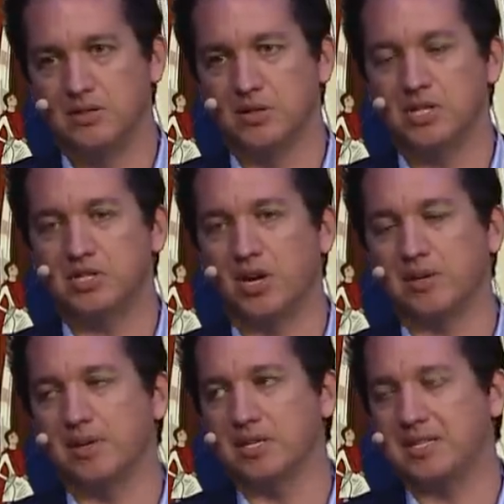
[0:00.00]
So this
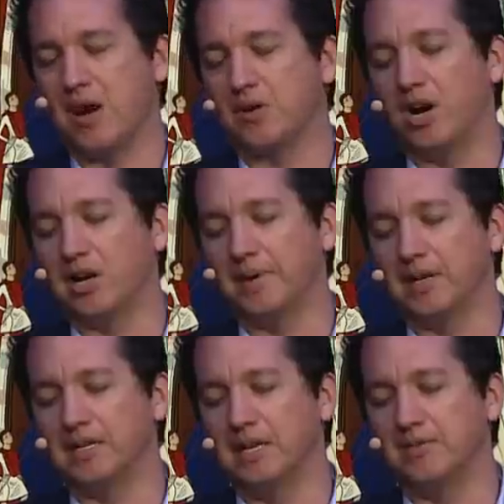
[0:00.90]
argument, this counter argument I'm
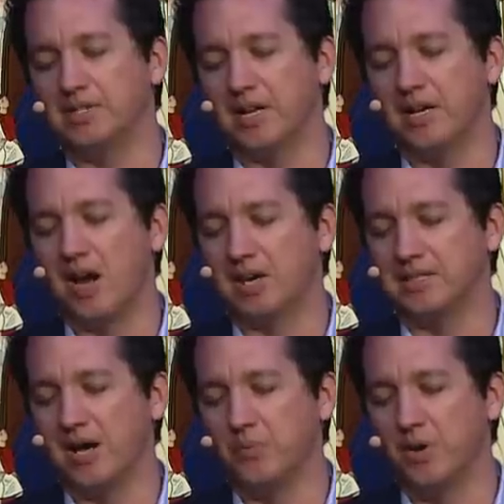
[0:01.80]
going to give is not a
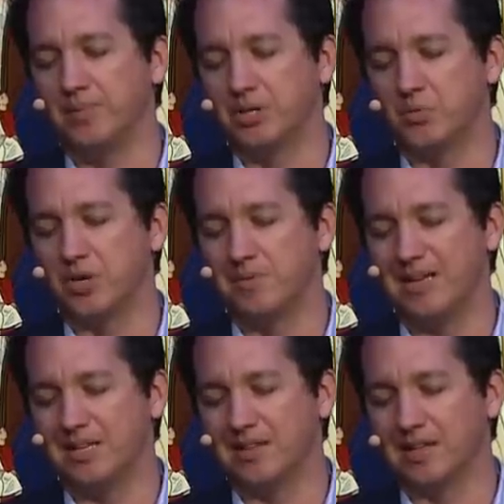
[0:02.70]
knockdown one, but it's one to
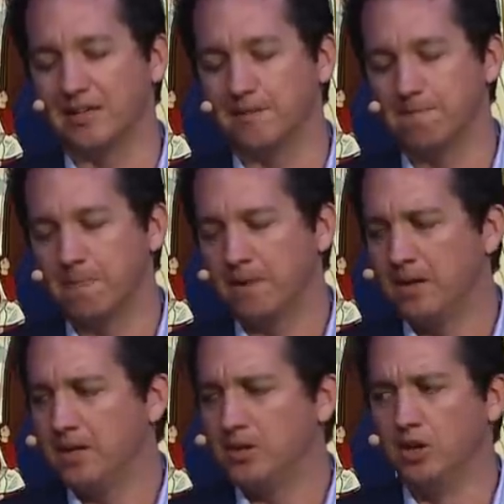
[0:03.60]
make you think.
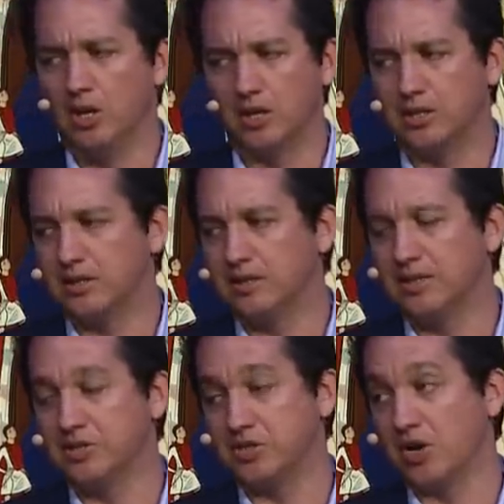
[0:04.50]
Look,
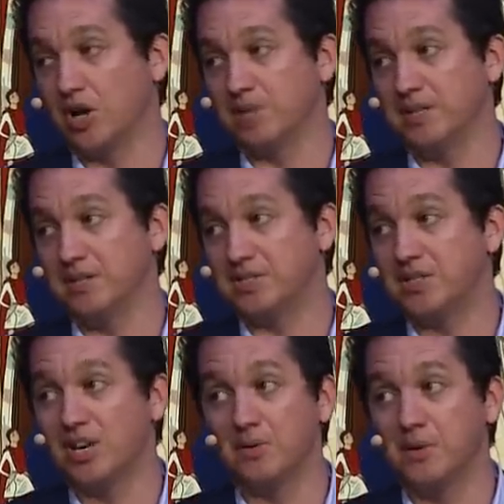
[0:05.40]
this is the argument. This is
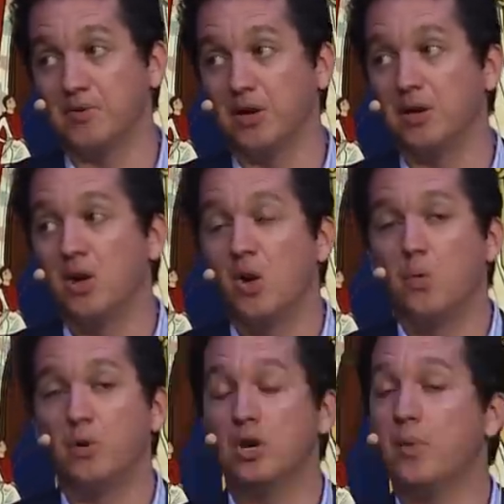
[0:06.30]
the argument we've heard.
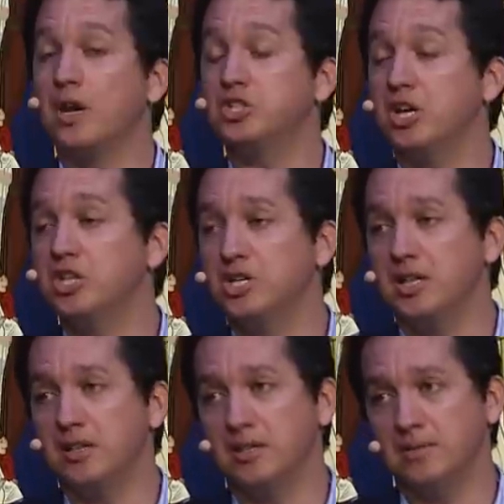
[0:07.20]
We don't want to change
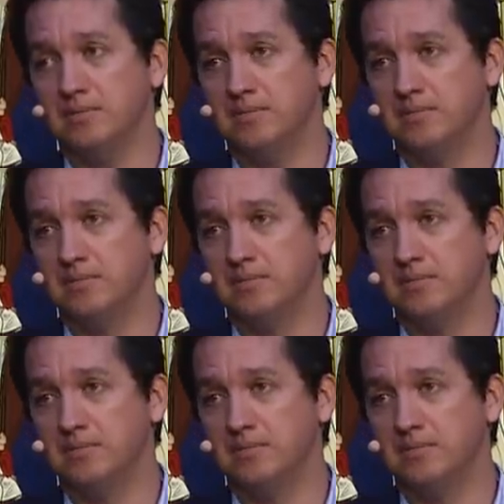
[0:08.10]
anything.